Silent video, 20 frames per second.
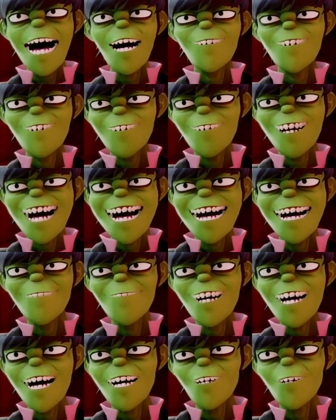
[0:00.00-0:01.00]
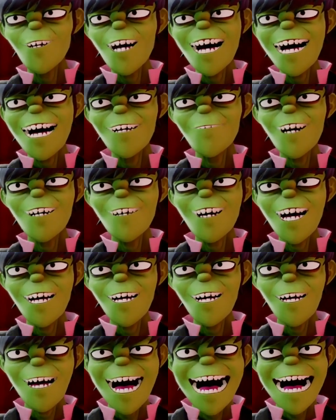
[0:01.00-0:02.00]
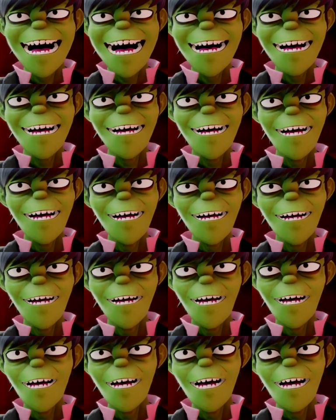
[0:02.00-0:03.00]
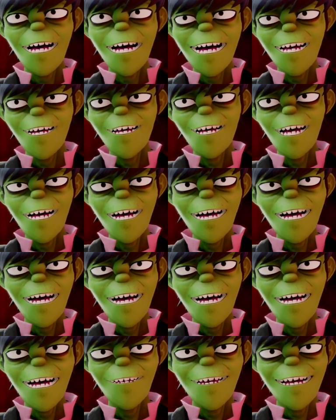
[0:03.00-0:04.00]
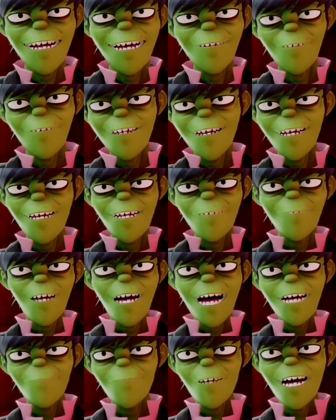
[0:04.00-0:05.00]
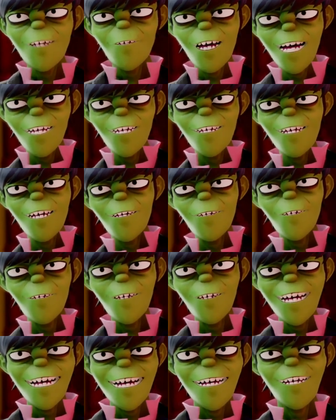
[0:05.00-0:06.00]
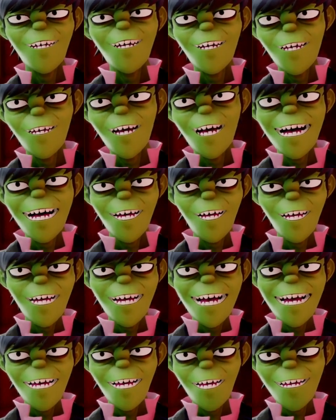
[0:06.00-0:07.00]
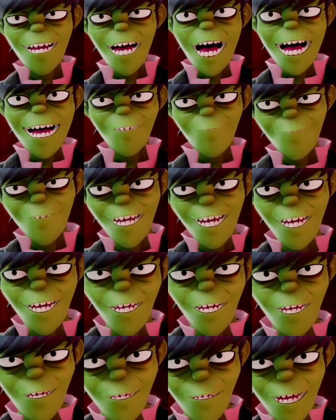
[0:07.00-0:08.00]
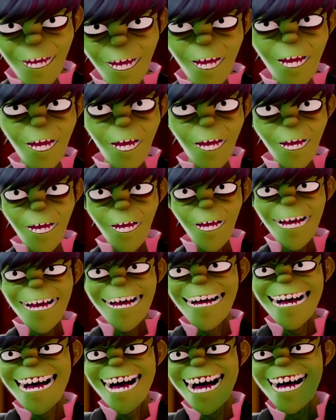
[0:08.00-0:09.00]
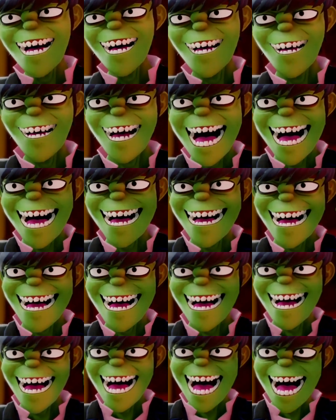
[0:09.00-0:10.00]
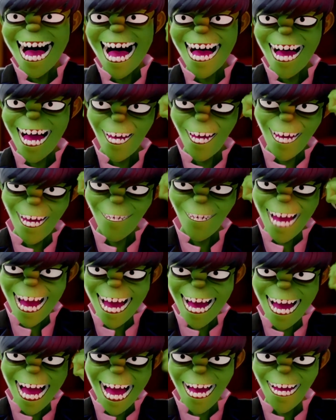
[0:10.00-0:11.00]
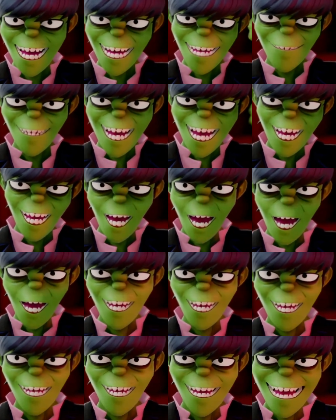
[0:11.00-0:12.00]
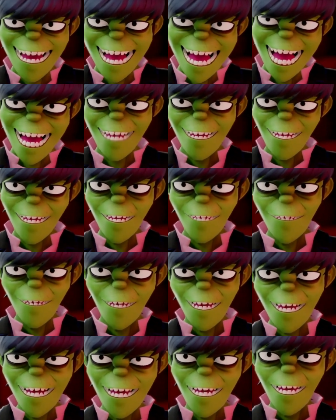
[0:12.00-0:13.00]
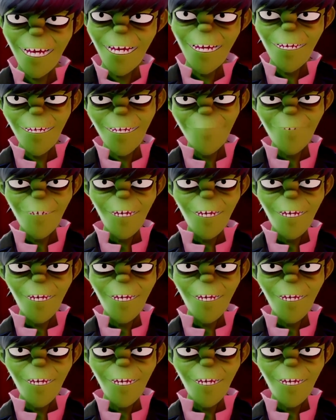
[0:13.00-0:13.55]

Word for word: a fever dream of a track. Oh, yeah, literally. I mean, it was inspired by one of 2D's strange little night visions. He's taken a lot of a lot of knocks to the head over the years,